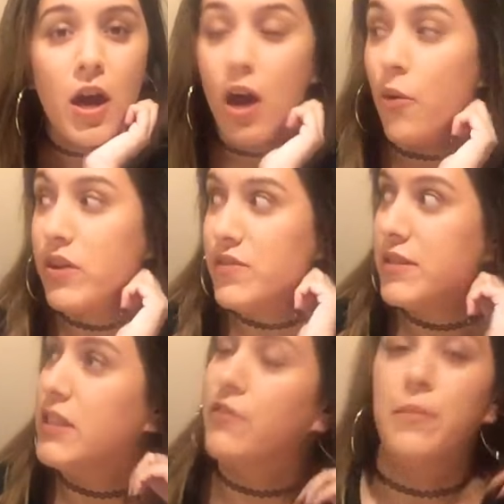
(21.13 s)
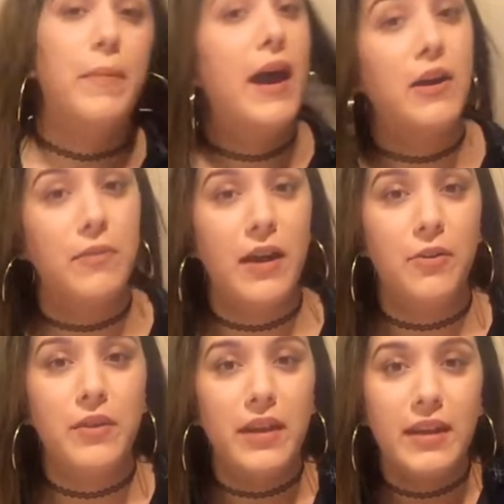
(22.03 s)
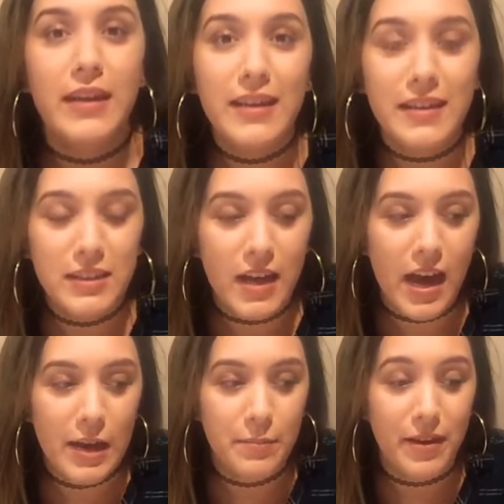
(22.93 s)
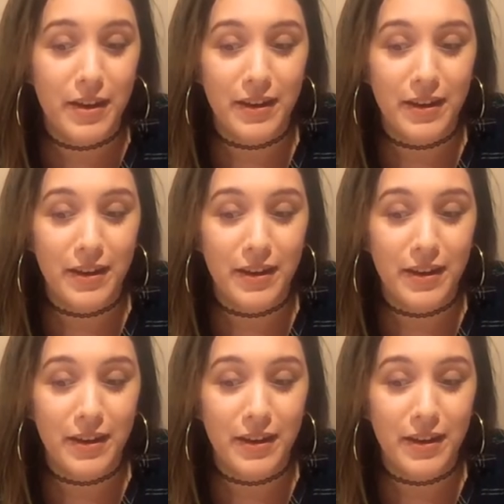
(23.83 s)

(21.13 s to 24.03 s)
oh, and this is a different background. It is, I'm